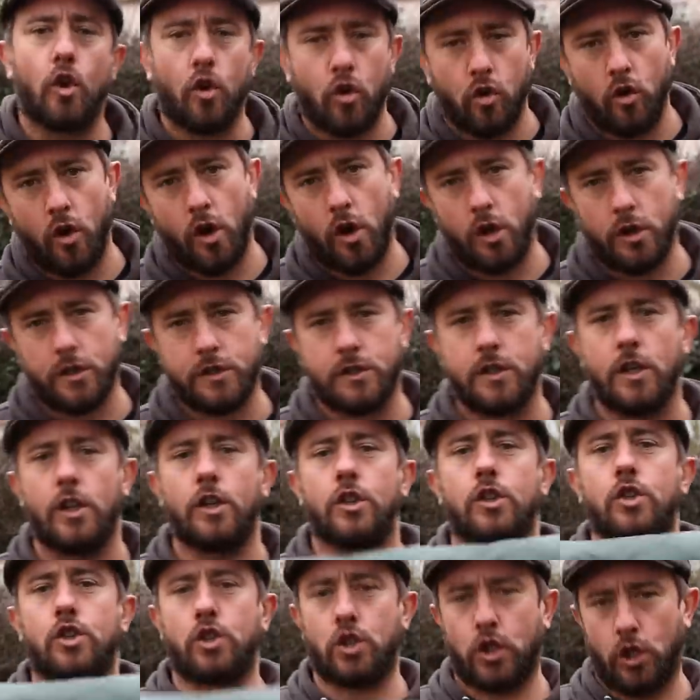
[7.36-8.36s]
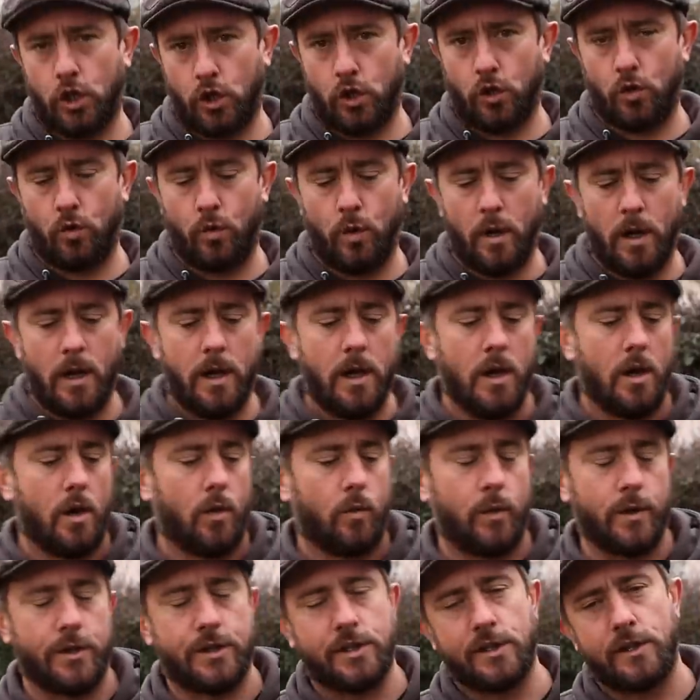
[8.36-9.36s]
Cross 2,
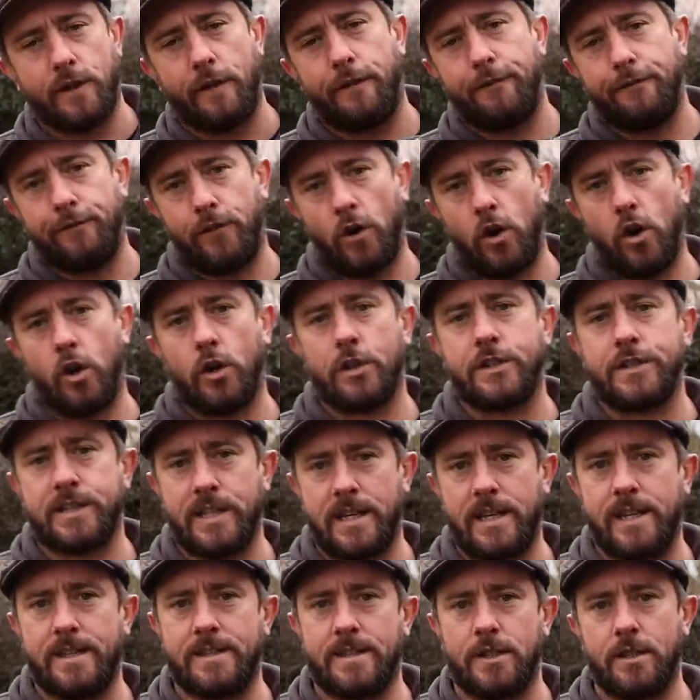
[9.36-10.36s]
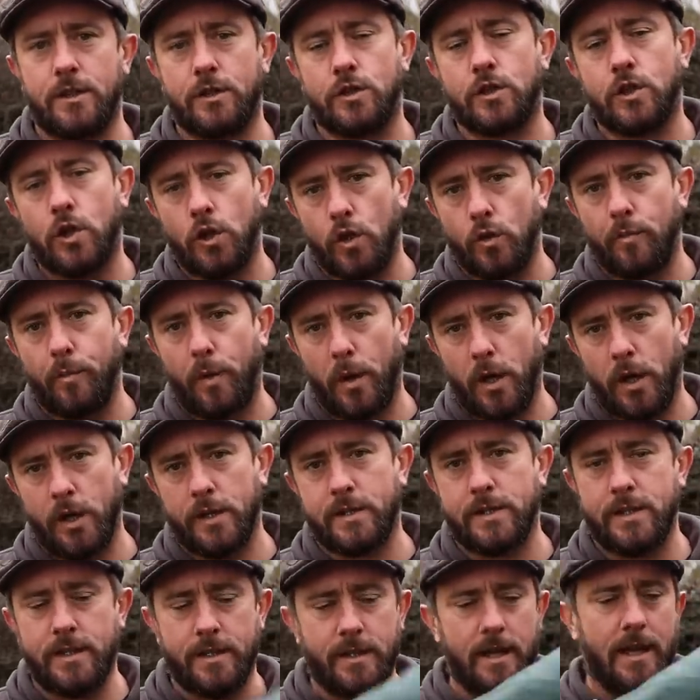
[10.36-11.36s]
which is a four season two
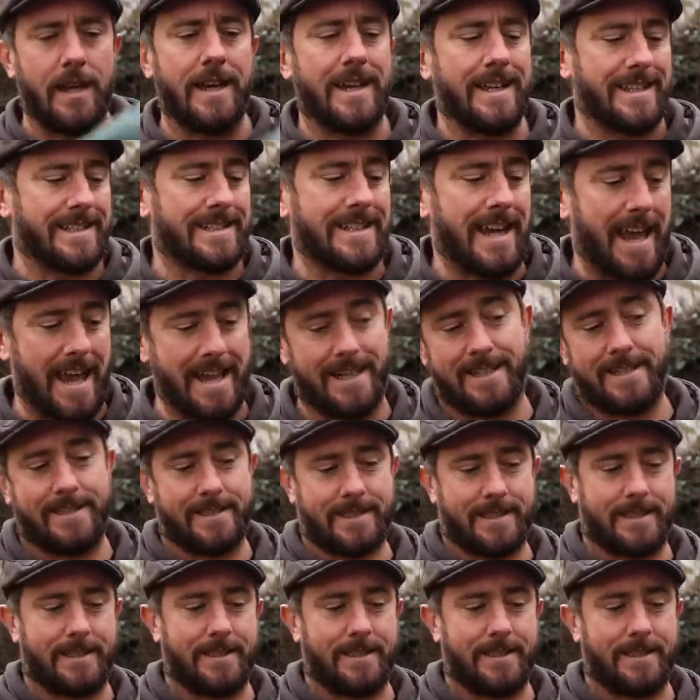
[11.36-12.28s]
person tent.